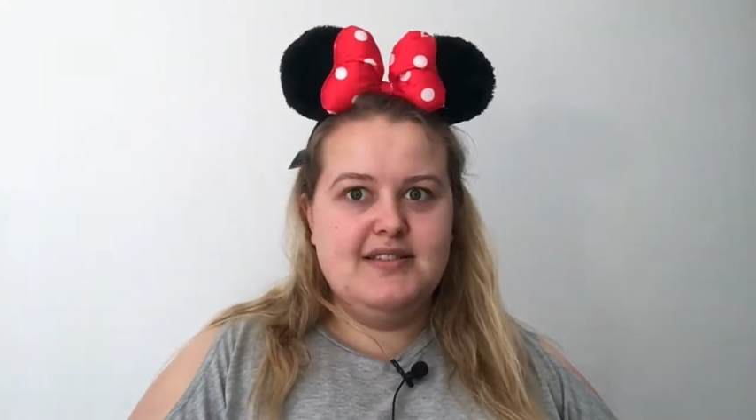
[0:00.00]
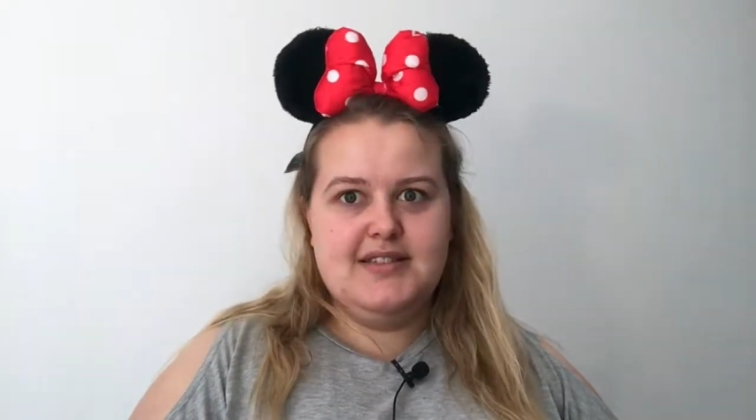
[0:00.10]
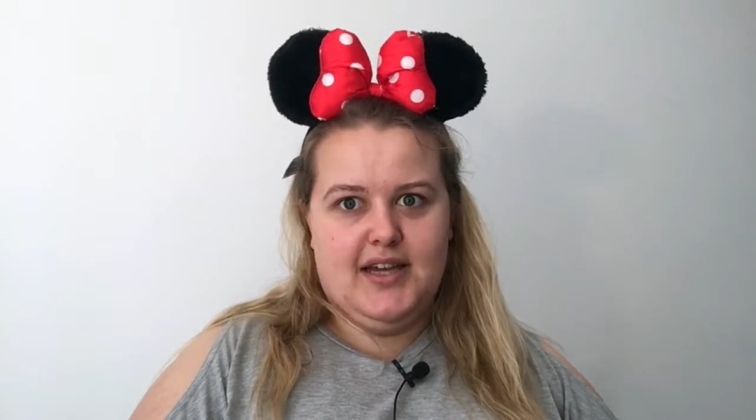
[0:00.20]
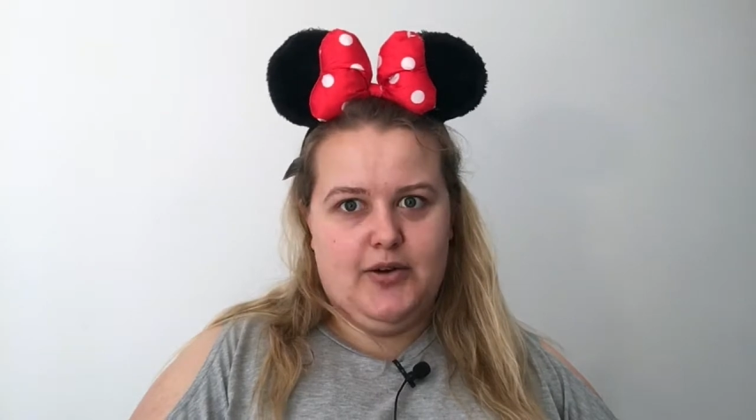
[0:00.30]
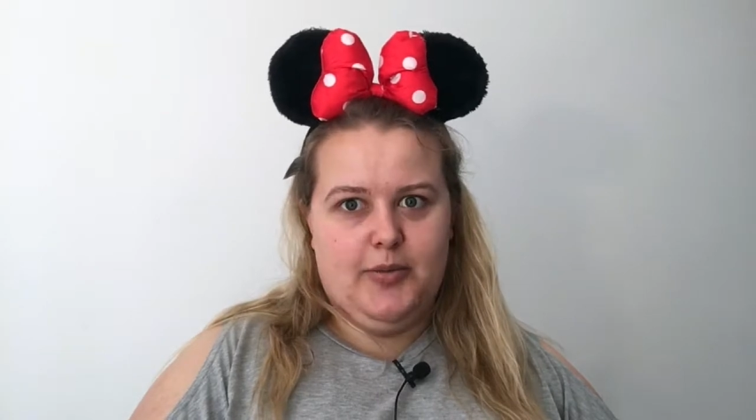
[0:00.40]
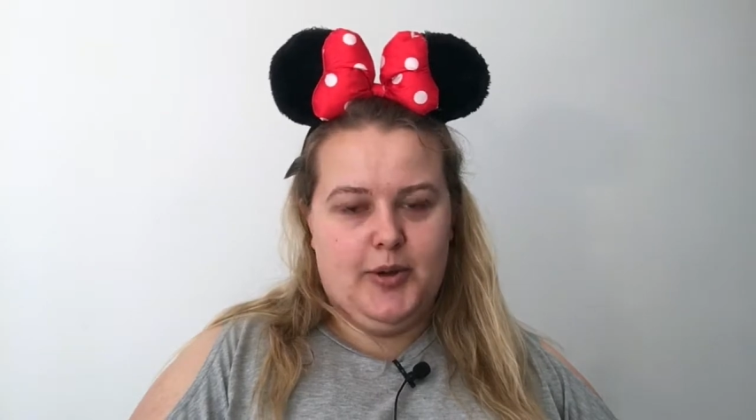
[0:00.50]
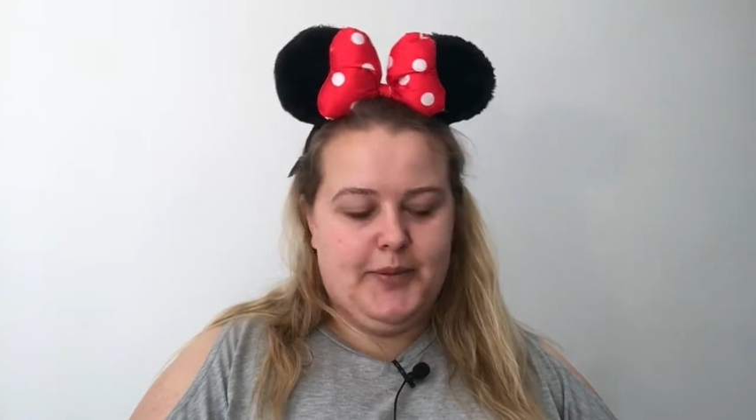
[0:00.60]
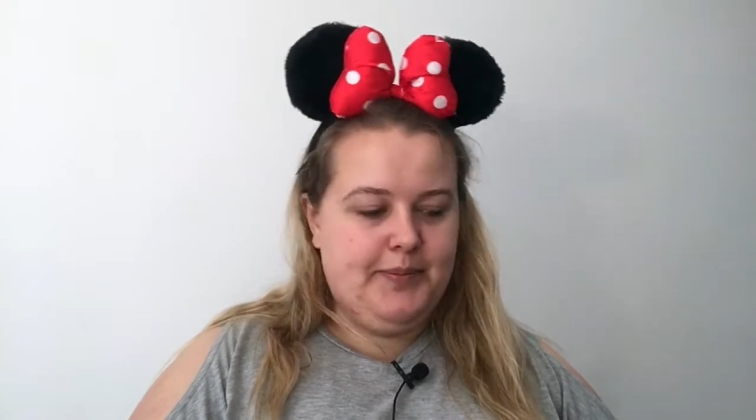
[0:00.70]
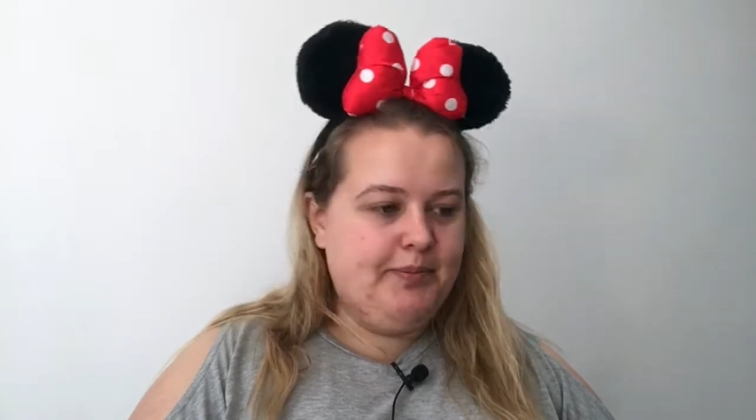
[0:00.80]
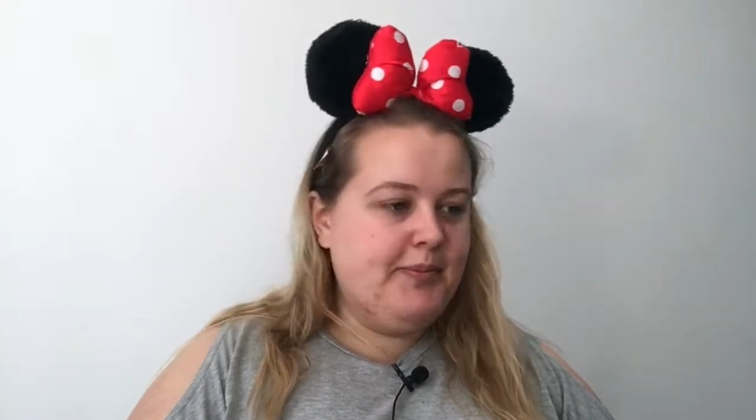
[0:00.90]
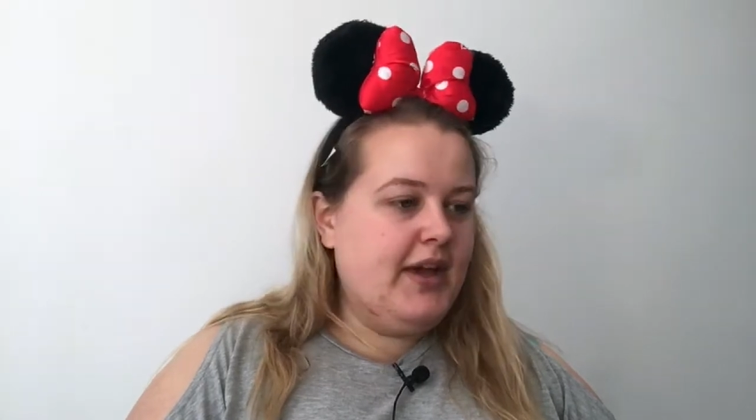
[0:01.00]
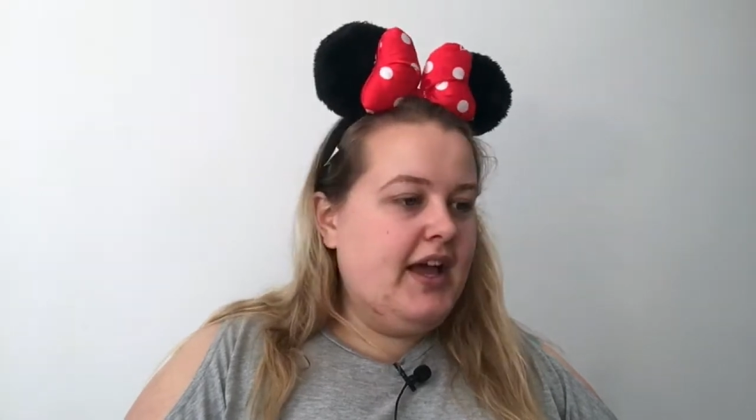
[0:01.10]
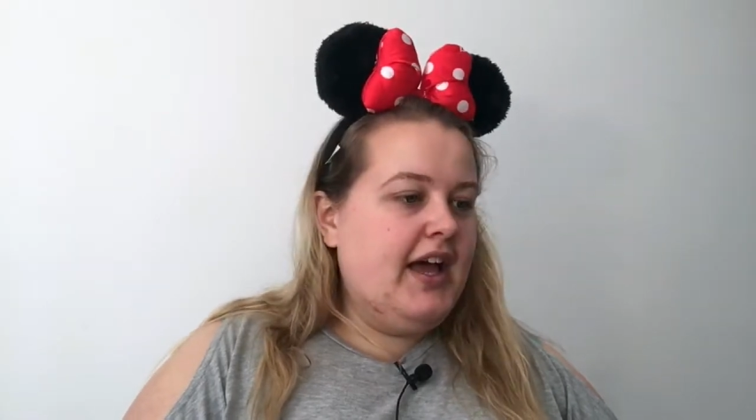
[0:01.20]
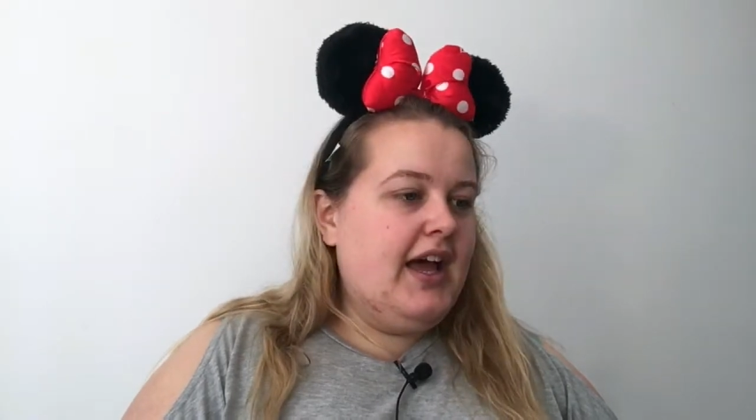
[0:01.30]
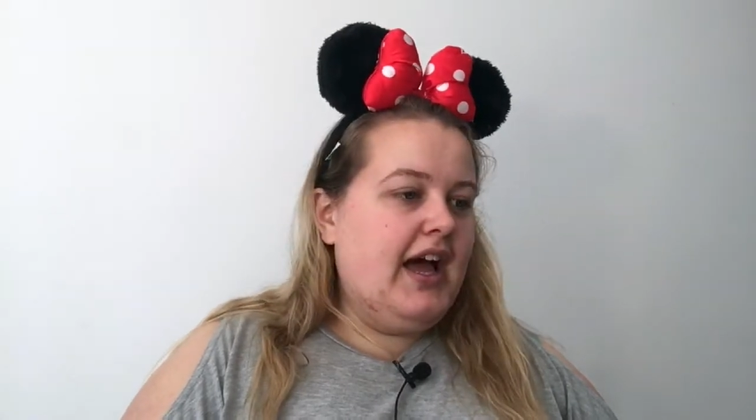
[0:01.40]
Terrible.
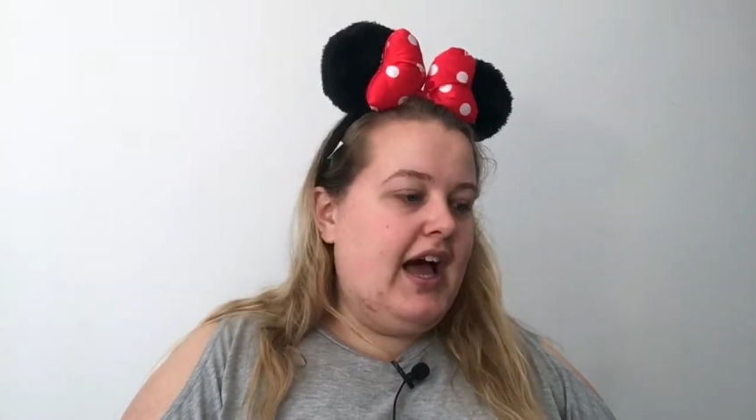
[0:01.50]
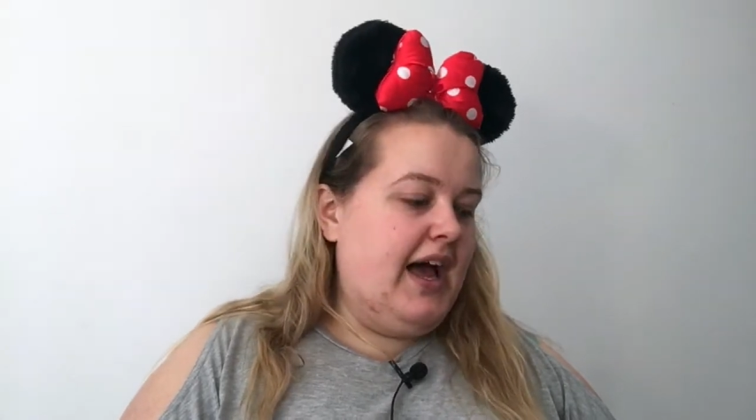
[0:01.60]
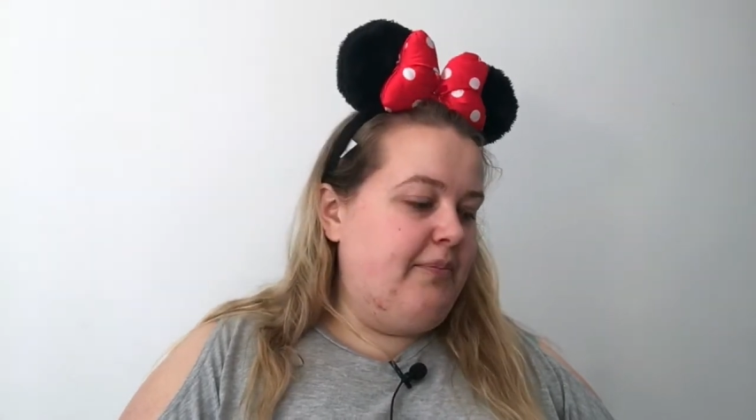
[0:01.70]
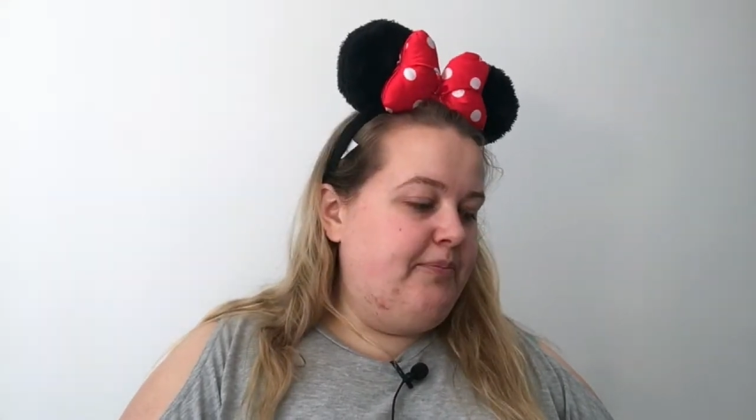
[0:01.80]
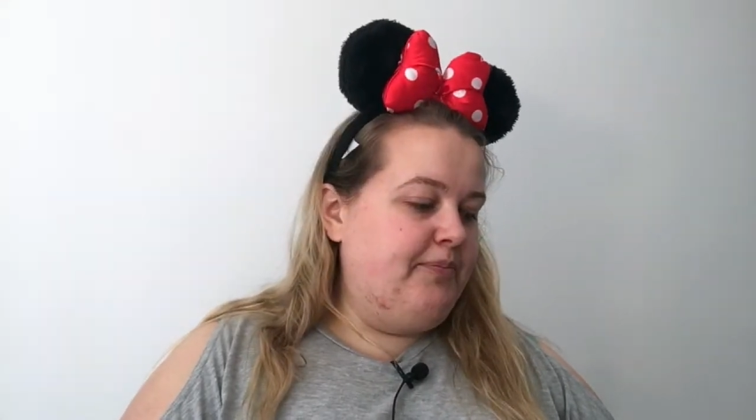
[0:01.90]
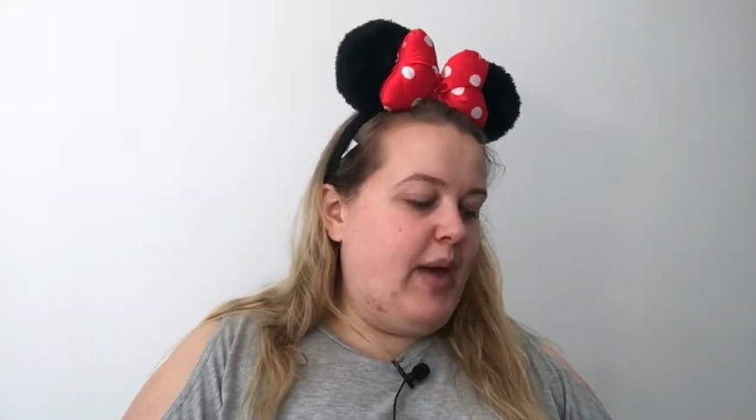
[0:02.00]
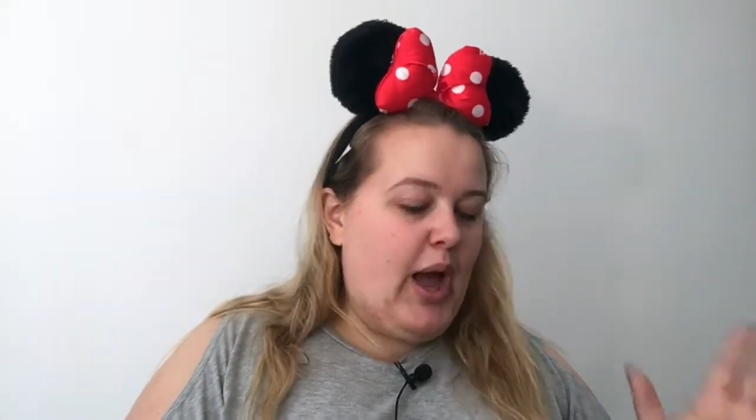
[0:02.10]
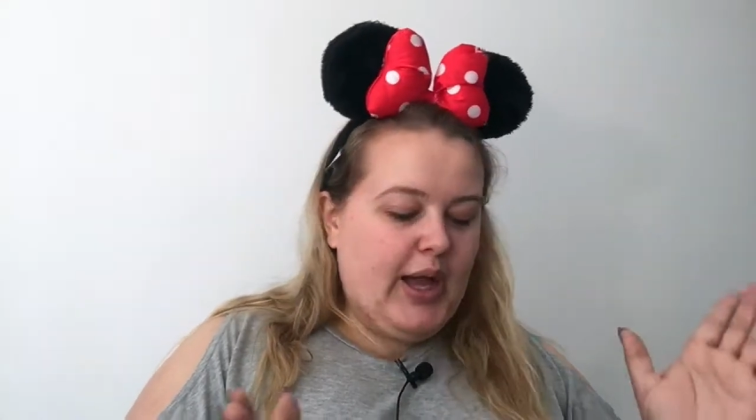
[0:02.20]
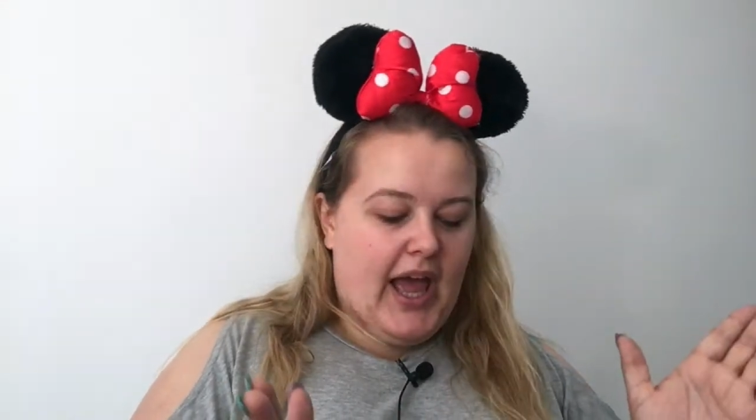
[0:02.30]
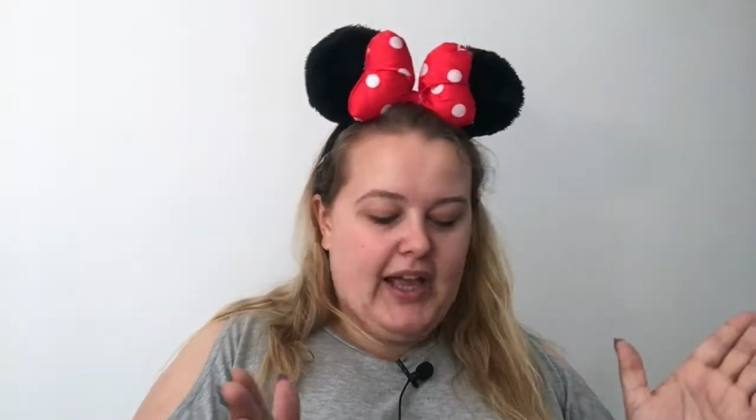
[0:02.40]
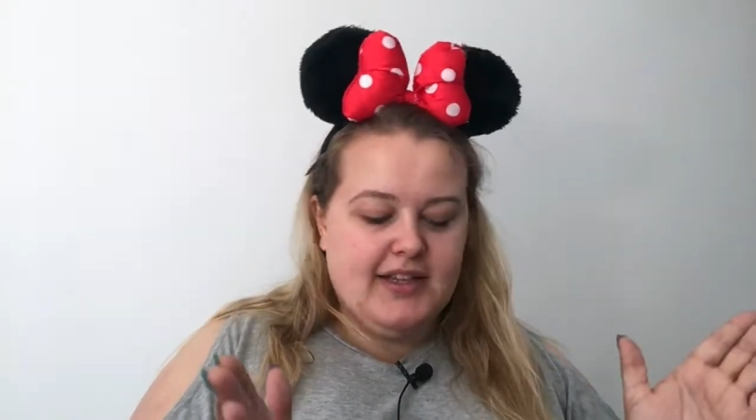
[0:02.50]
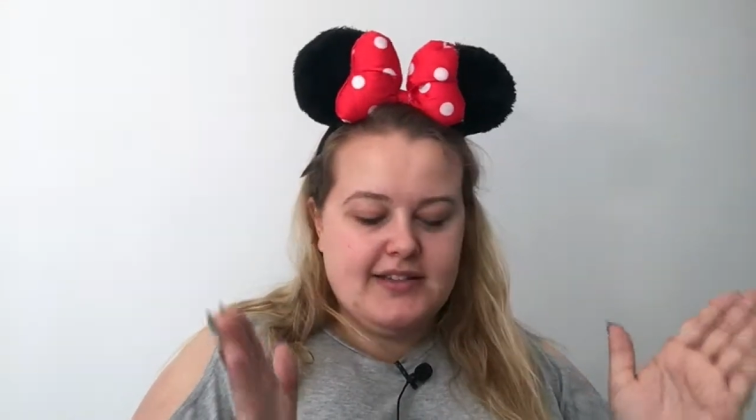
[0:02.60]
Okay,